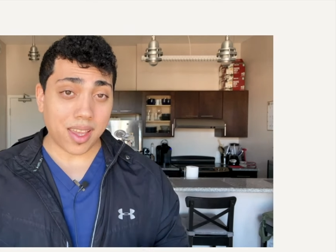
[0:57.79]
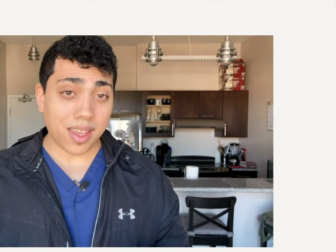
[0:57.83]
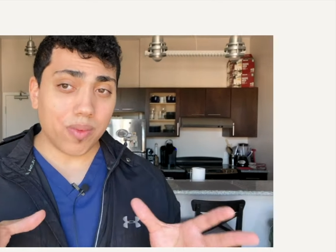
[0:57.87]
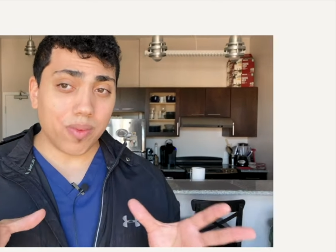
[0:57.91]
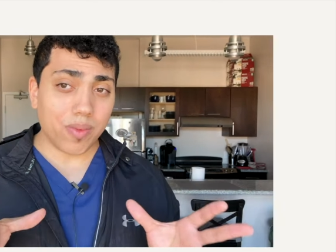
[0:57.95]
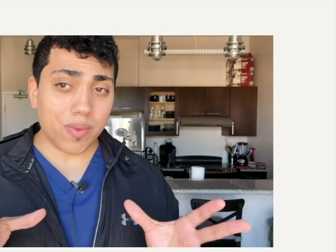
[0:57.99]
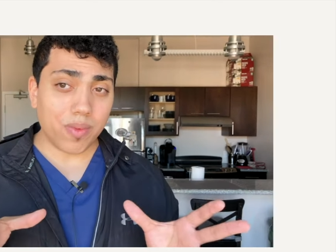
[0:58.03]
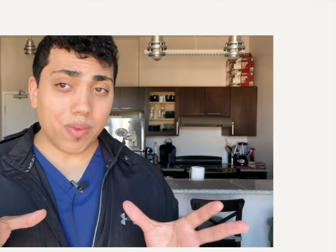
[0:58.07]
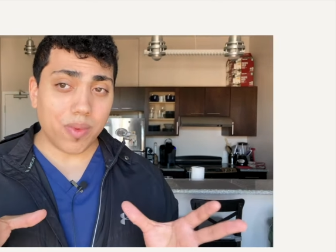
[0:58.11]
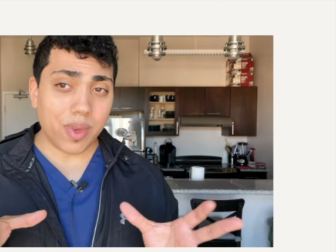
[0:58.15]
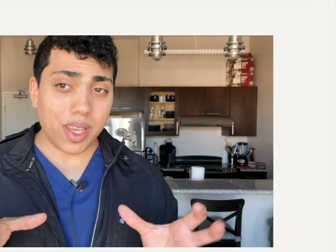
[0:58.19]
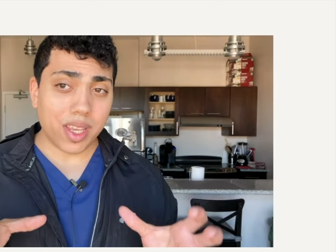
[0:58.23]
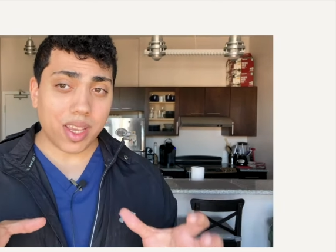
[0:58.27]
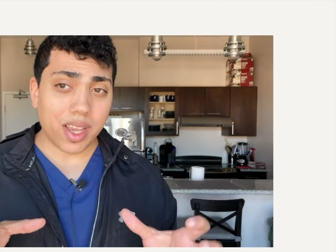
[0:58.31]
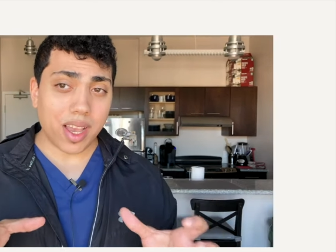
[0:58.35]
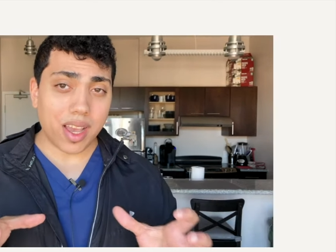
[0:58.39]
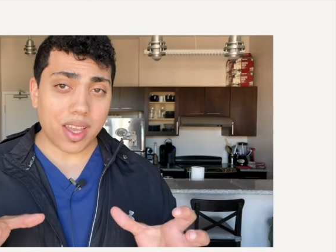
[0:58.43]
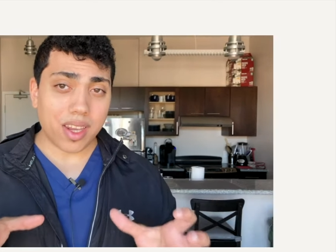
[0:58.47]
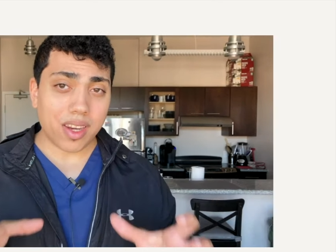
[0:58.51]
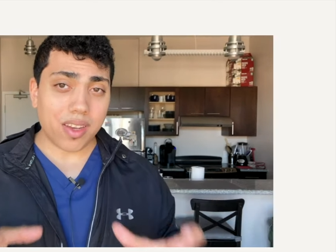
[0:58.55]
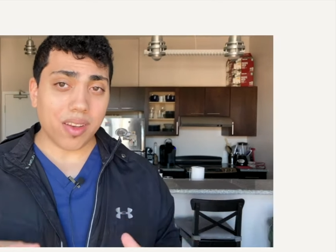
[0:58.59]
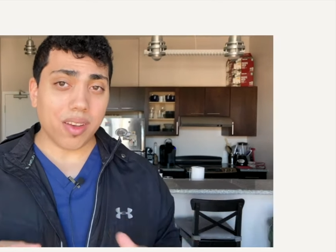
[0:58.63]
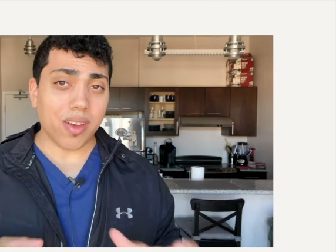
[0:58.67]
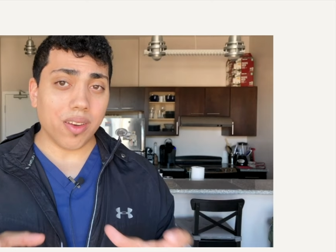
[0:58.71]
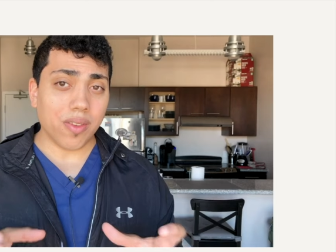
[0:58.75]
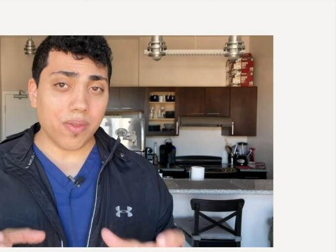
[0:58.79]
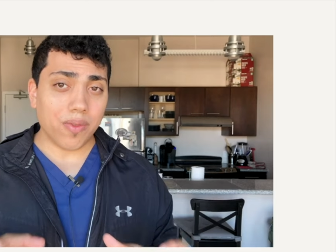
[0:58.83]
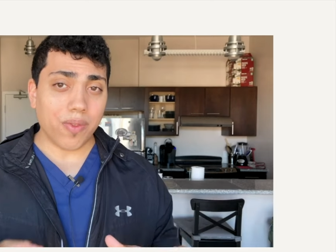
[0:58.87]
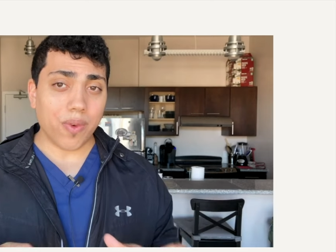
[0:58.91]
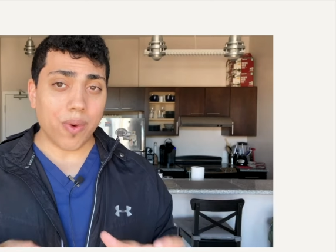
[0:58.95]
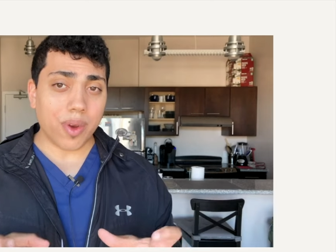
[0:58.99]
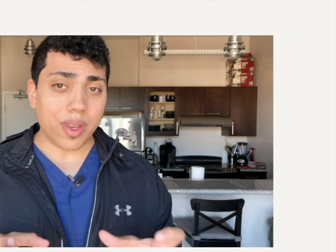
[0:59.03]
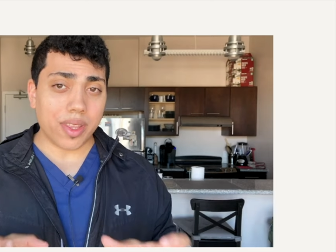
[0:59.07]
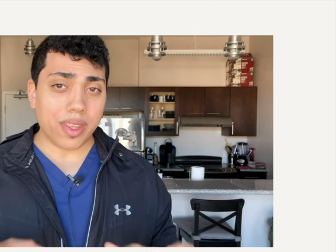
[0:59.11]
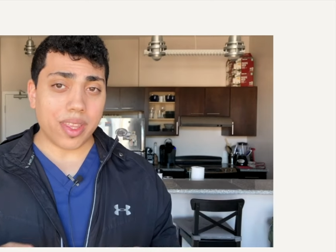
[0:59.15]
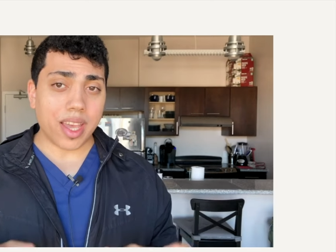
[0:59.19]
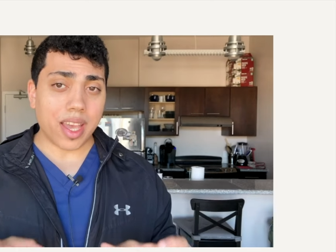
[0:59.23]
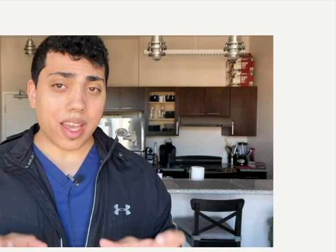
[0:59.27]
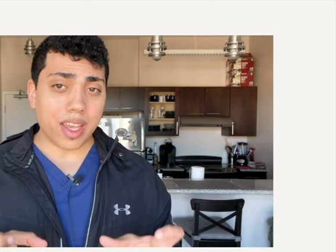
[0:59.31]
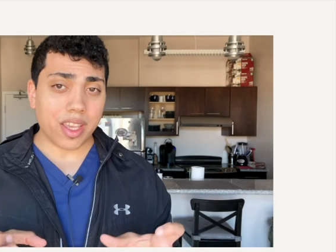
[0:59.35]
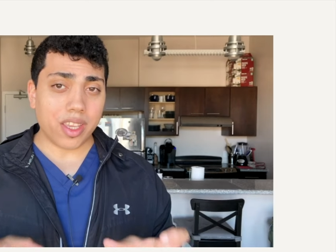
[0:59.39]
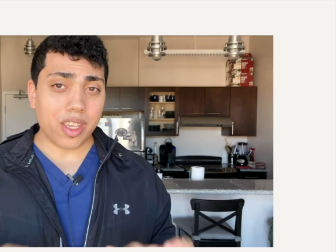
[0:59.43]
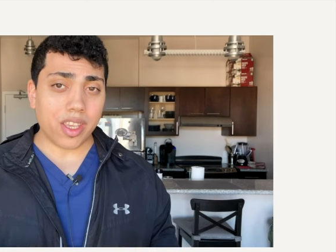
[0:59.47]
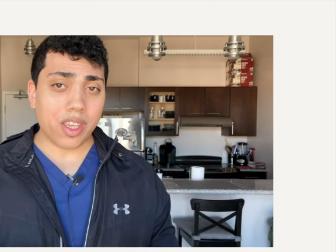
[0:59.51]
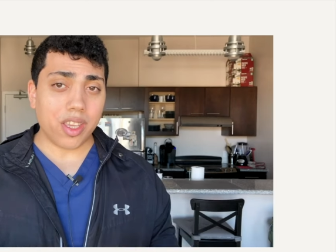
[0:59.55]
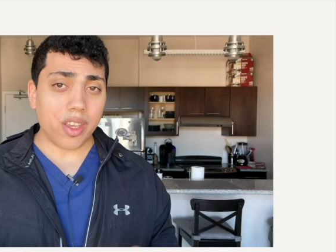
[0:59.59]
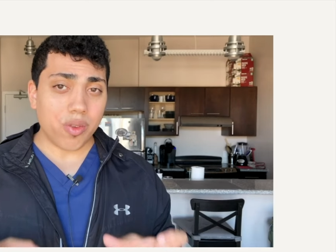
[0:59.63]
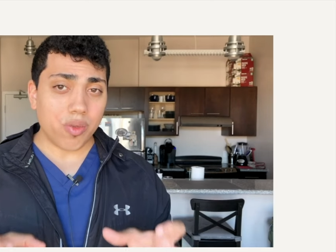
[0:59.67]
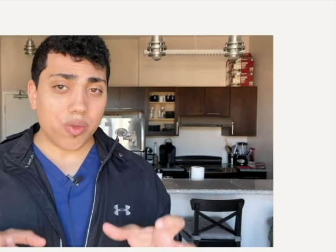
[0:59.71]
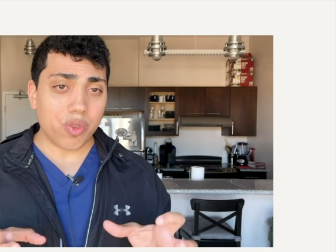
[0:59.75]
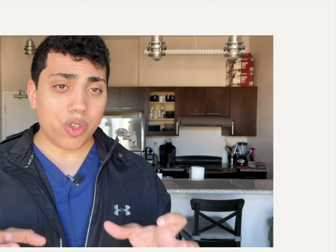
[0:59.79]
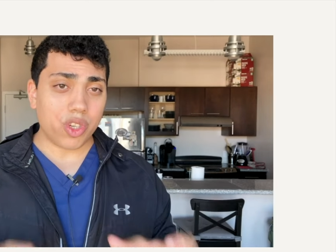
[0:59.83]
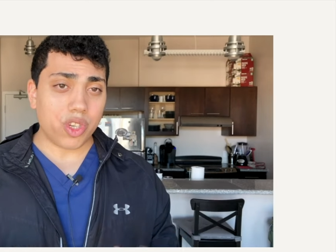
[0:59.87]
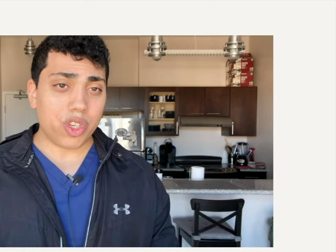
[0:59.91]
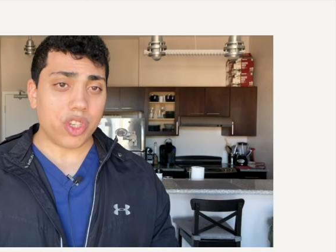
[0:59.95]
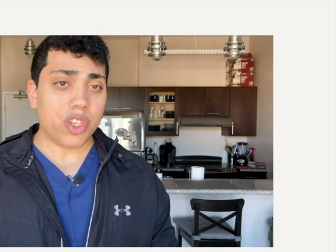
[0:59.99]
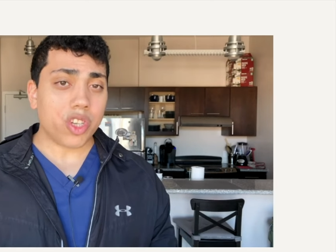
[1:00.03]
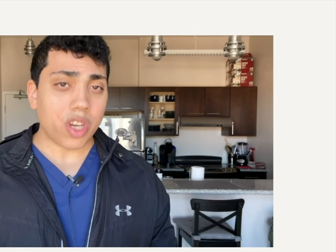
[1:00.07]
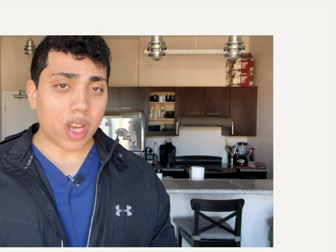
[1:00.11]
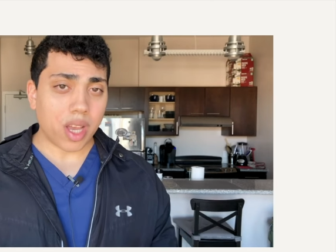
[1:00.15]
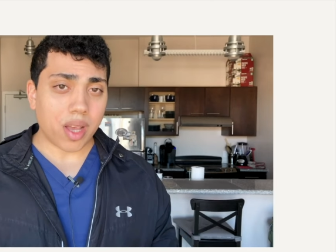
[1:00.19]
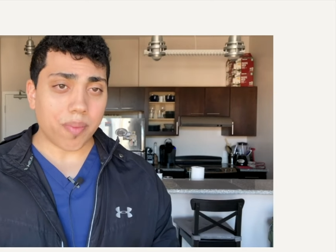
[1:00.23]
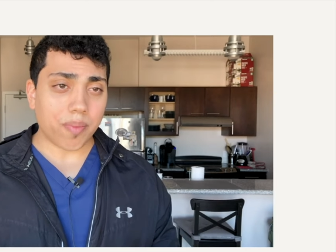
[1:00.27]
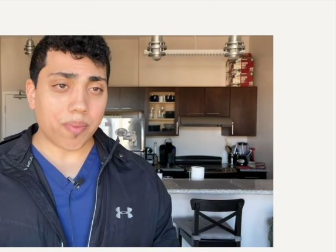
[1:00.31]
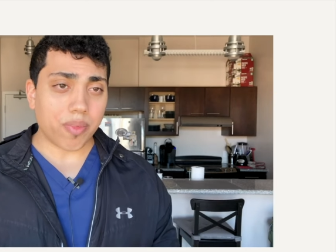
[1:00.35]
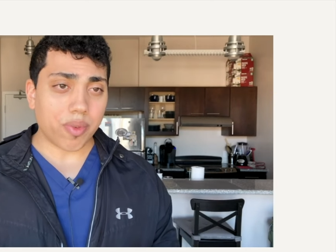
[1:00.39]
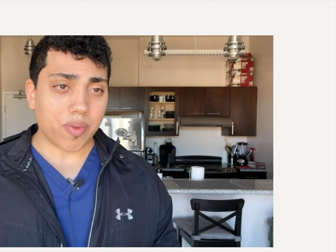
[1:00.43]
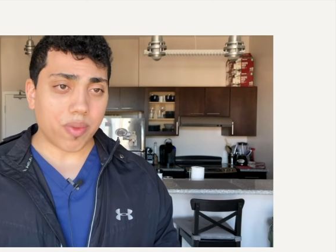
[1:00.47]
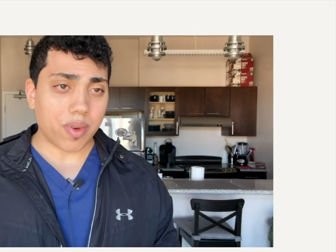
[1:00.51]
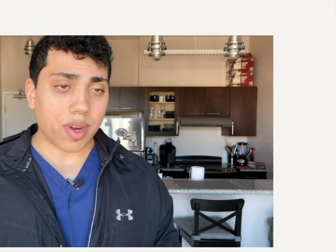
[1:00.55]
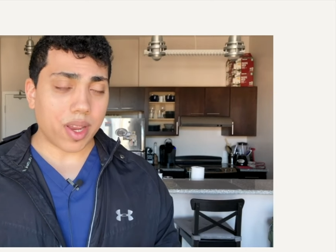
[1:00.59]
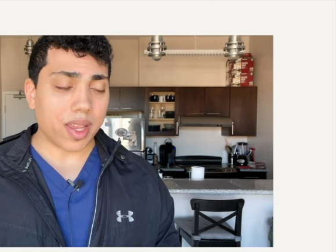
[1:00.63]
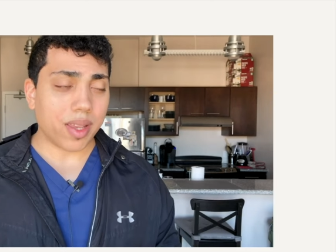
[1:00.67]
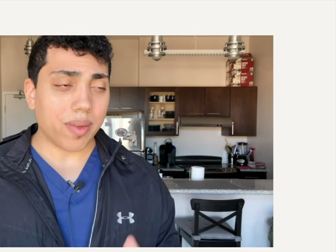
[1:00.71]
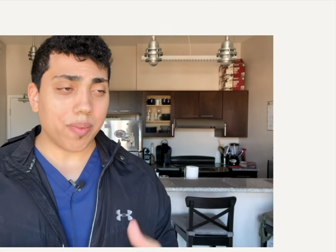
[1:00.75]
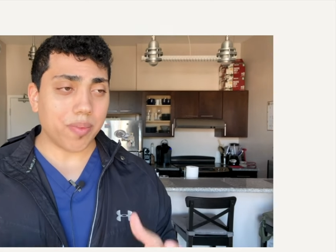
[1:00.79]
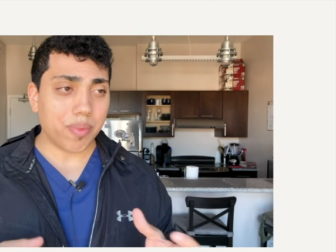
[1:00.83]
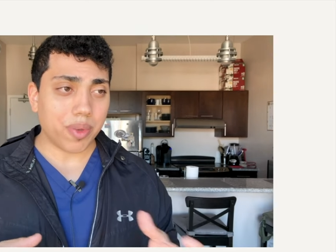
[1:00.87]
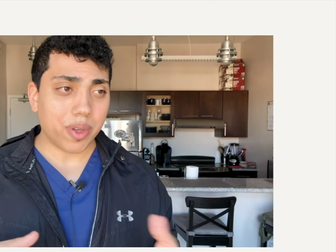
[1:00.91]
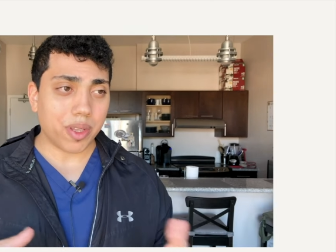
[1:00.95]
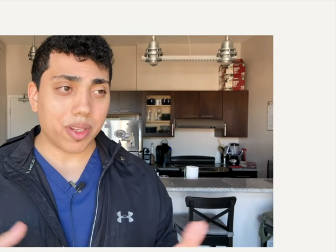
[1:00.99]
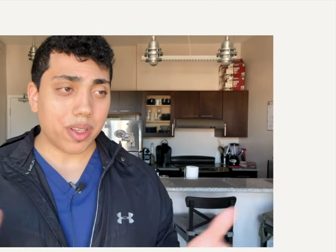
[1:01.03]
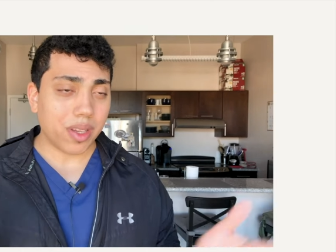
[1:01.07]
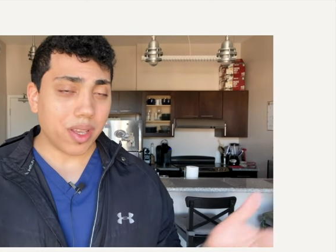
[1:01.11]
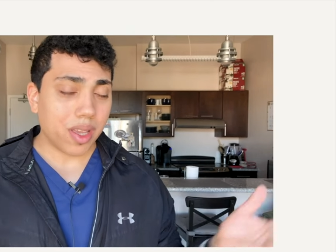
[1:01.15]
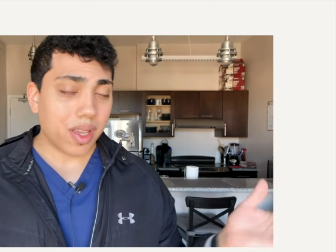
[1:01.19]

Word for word: we kind of avoid that huge jump, right? But